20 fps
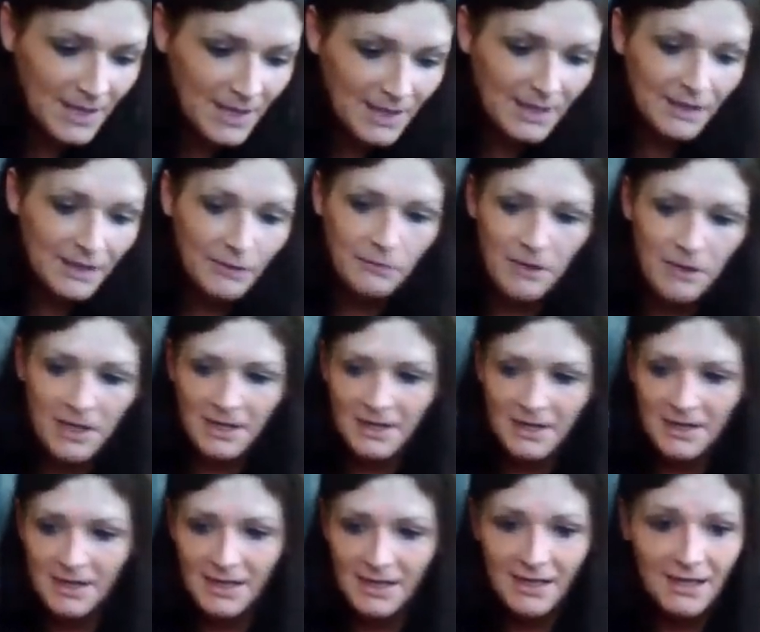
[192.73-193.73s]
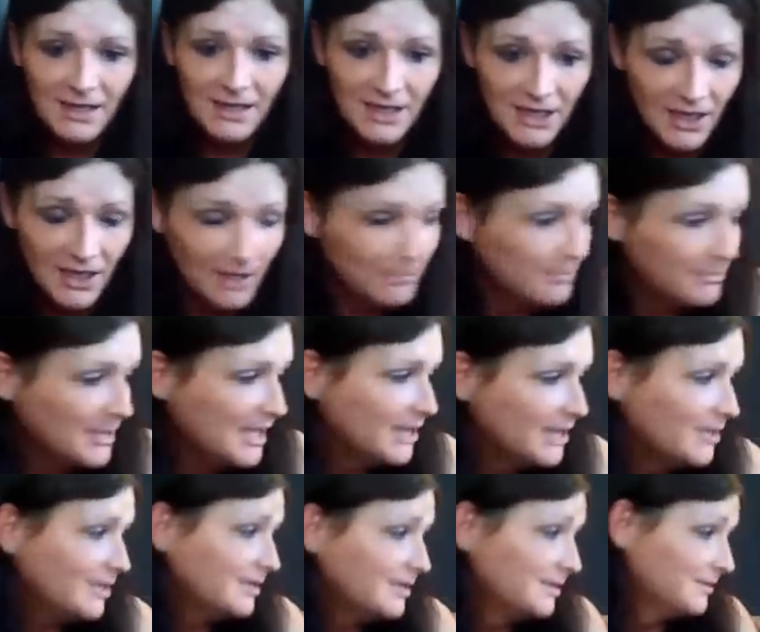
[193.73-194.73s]
you want a sharp
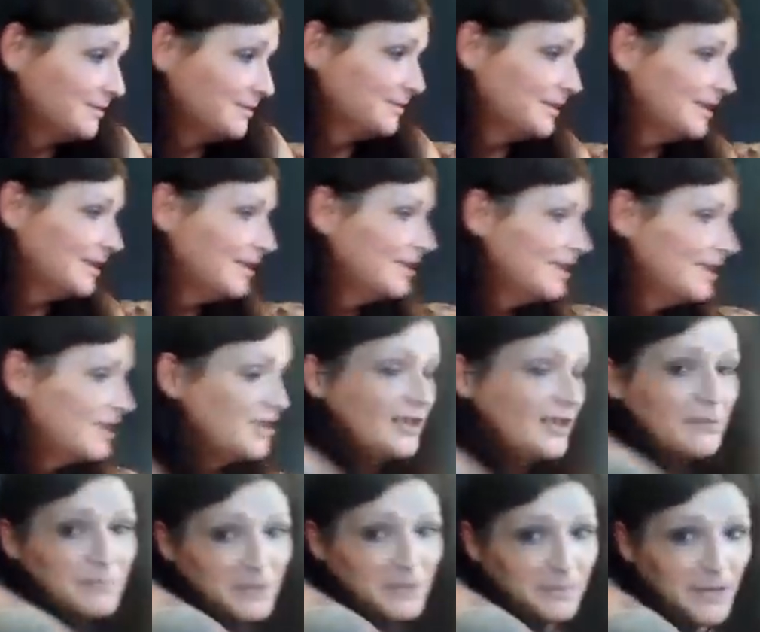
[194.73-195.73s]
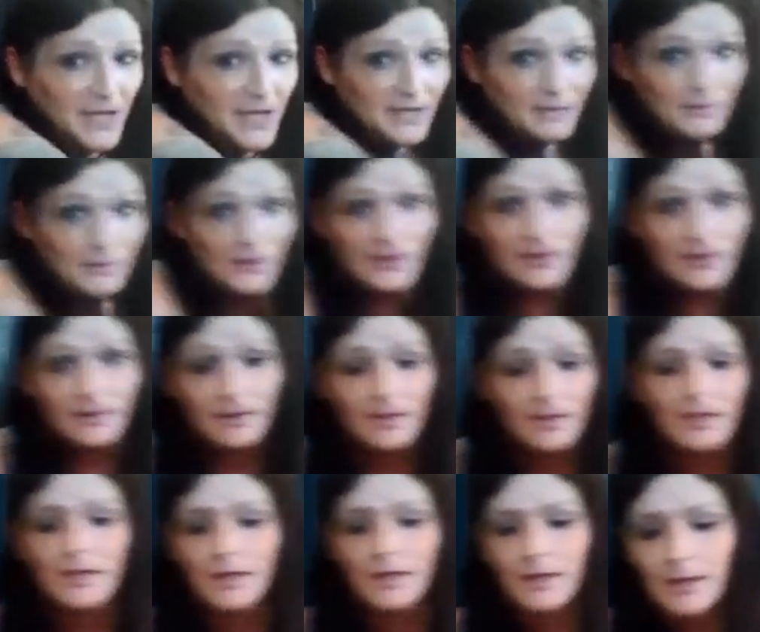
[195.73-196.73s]
needle as sharp as possible
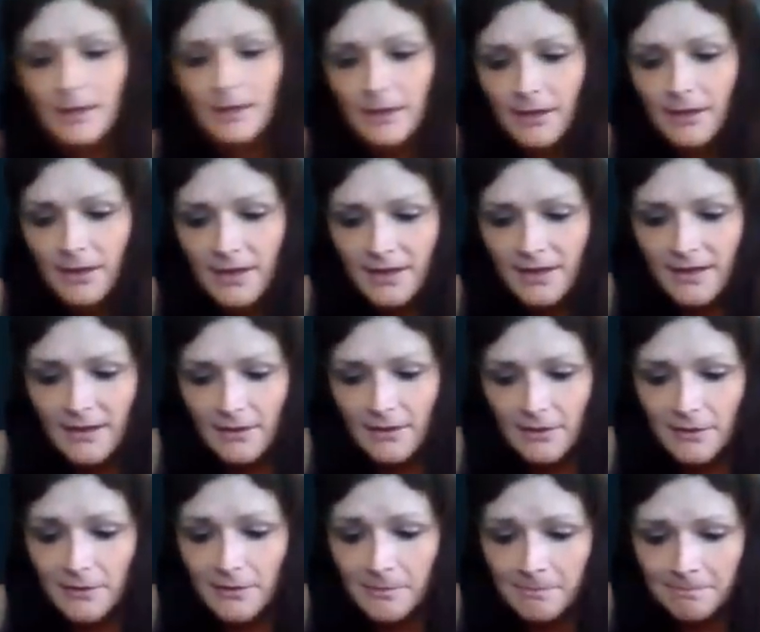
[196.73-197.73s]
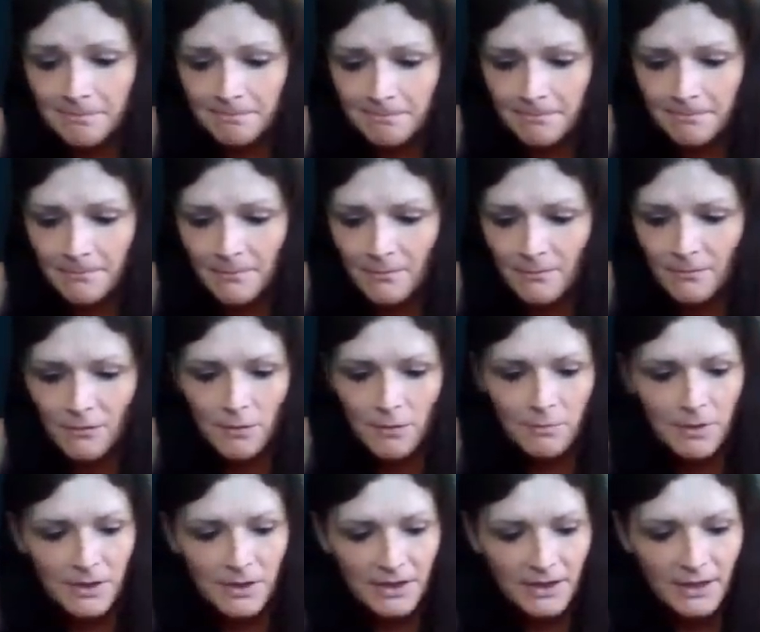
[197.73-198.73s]
so we'll
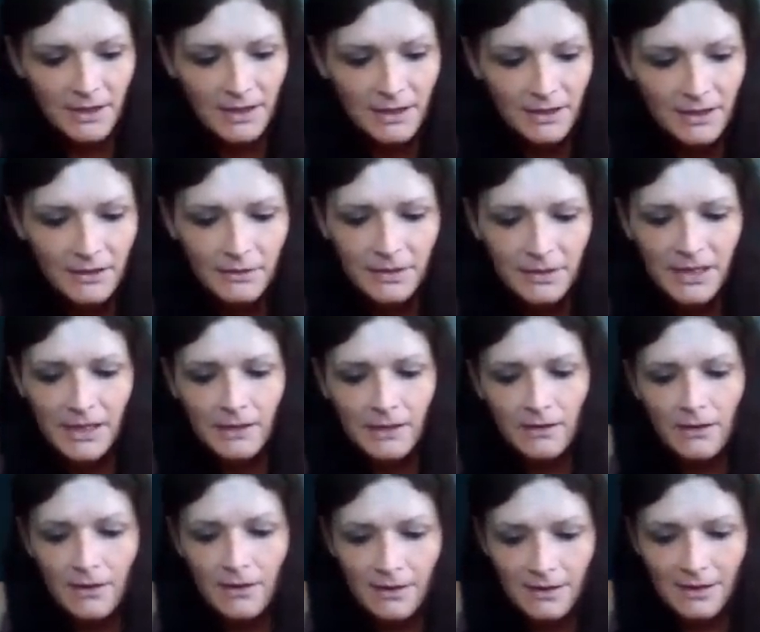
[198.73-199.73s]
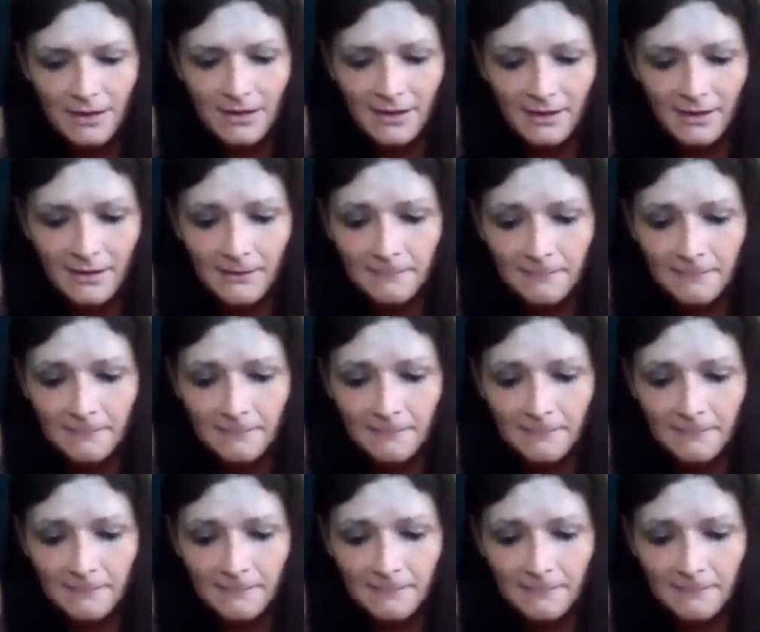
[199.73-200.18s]
put a new needle on